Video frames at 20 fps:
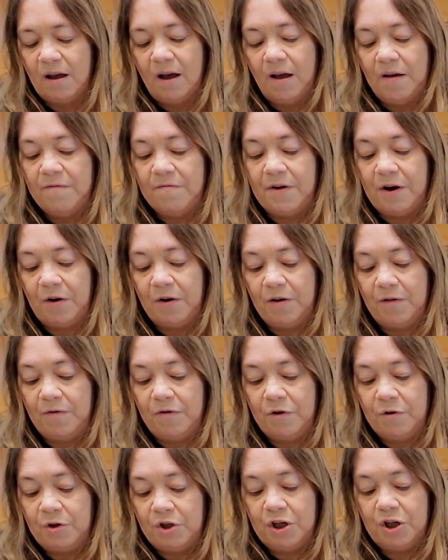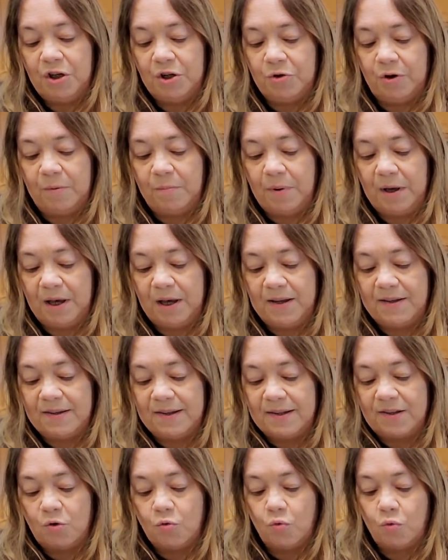very few children because
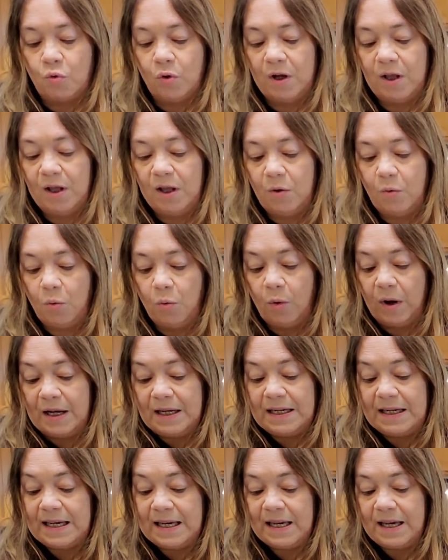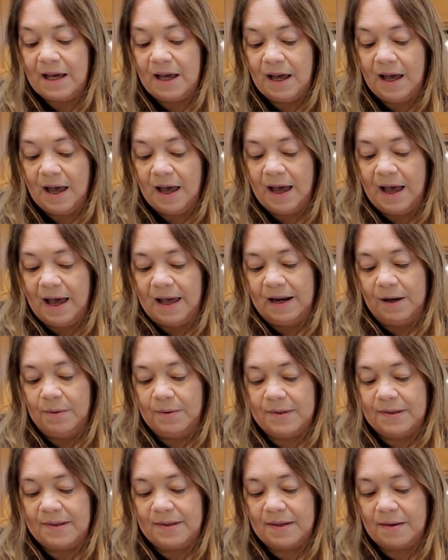it's really windy and it
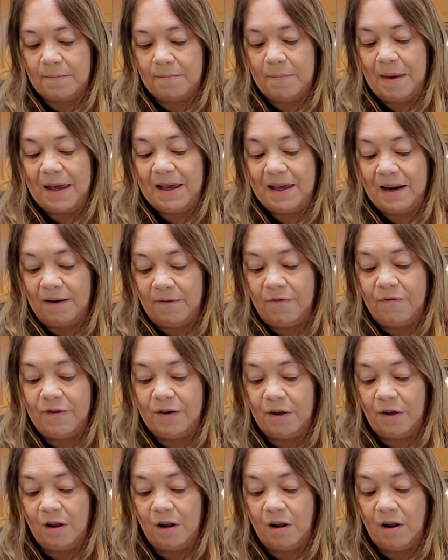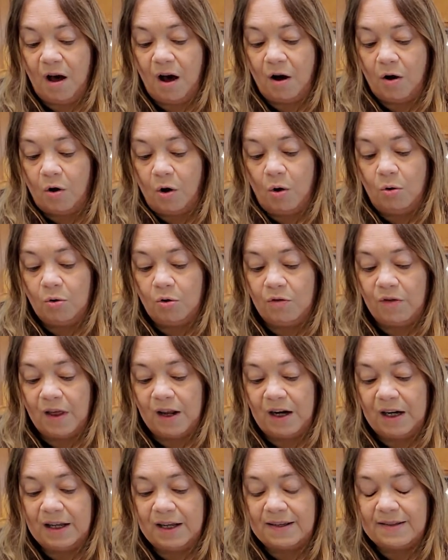was making it feel a lot colder than
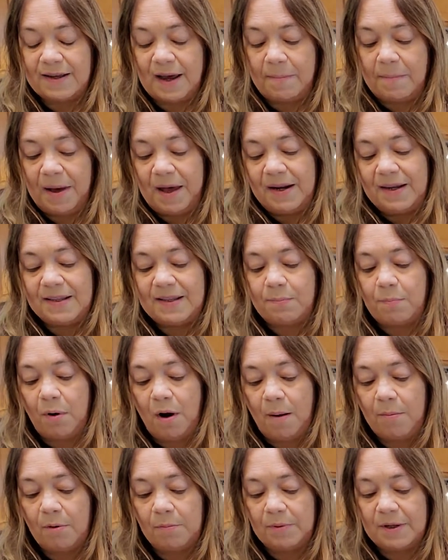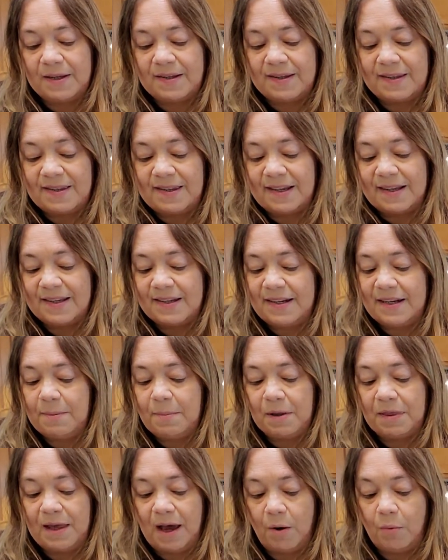it is. I bet it's probably 60,
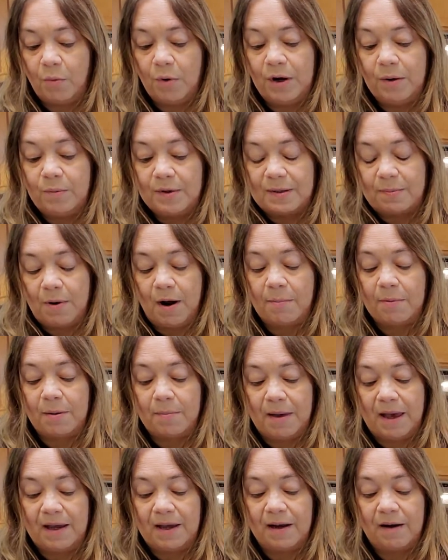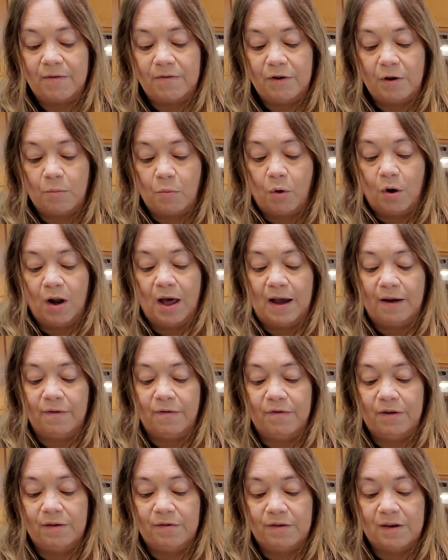but that wind was probably making it feel more like
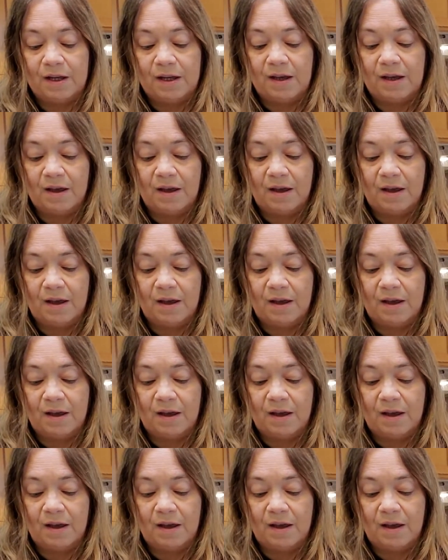50.